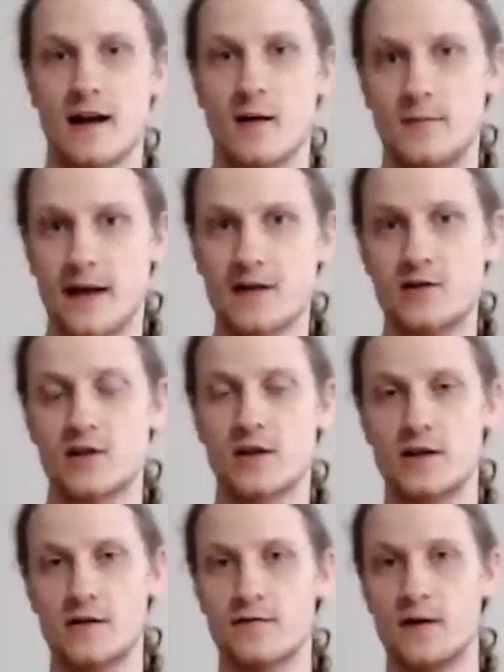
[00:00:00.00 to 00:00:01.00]
up tension
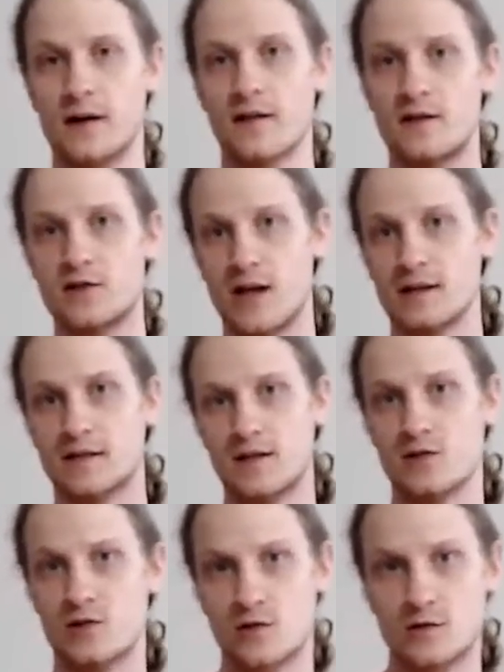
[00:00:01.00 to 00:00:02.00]
in the front of the chest
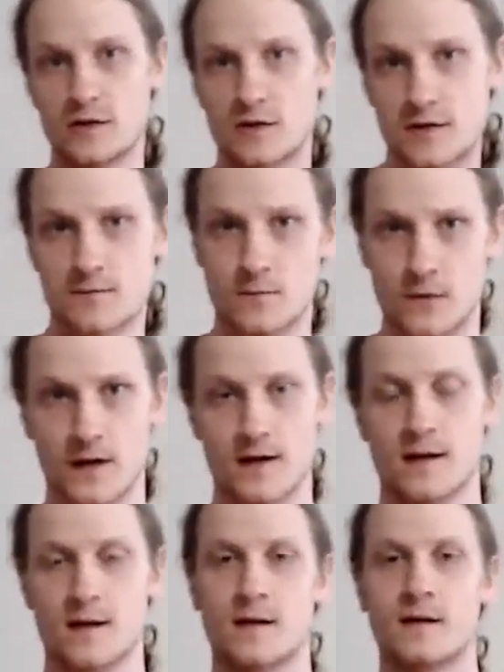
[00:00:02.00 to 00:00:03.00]
and shoulders.
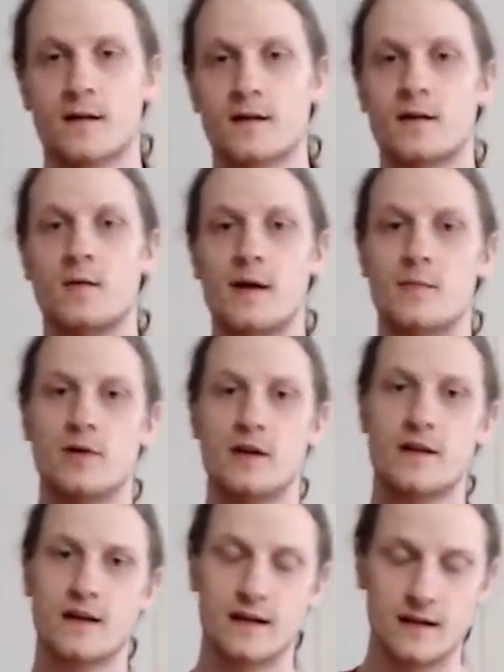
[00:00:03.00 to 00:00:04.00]
So by
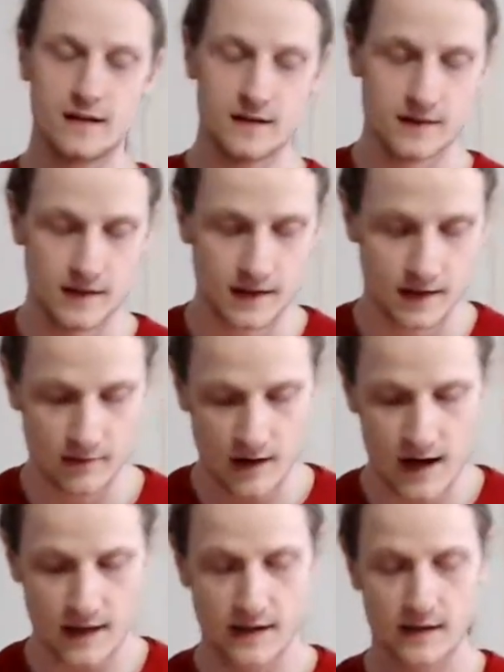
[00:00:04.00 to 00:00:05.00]
breathing easy and
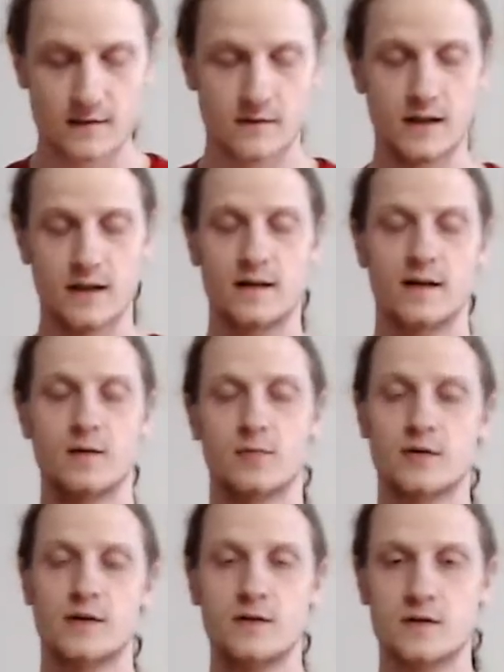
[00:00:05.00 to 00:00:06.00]
rocking, we can help
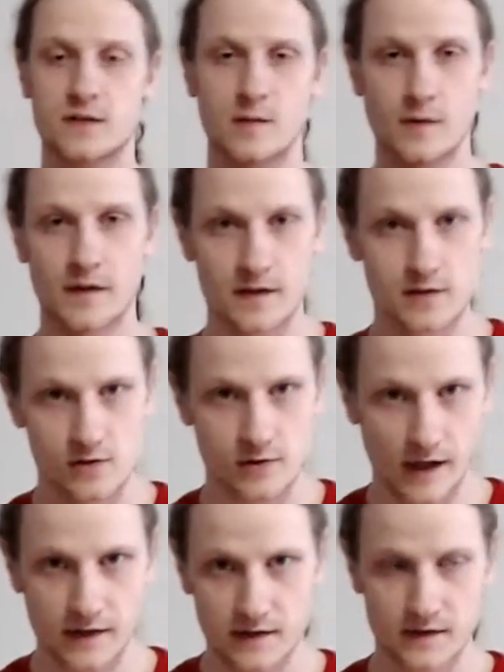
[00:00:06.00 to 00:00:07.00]
reduce some of this
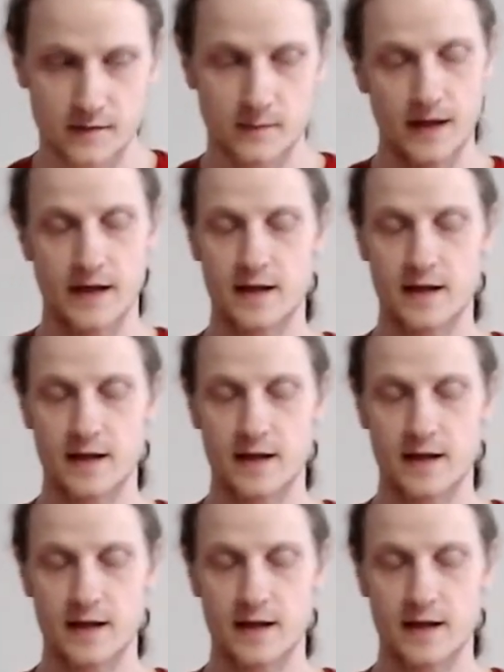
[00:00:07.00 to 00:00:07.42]
stress in the body.